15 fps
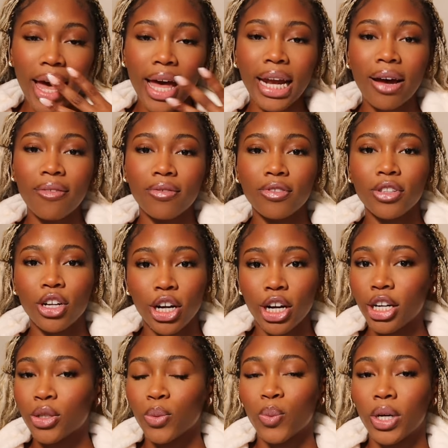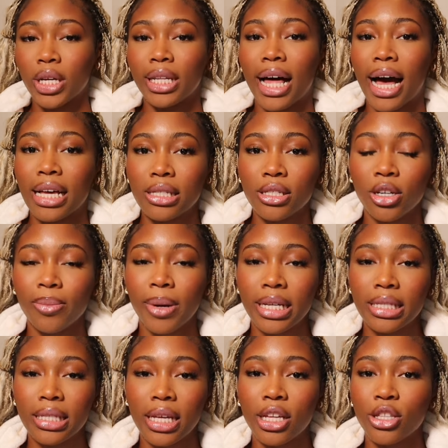and I've learned what lasts on
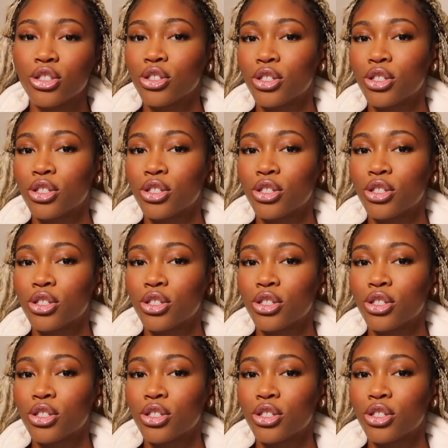my skin.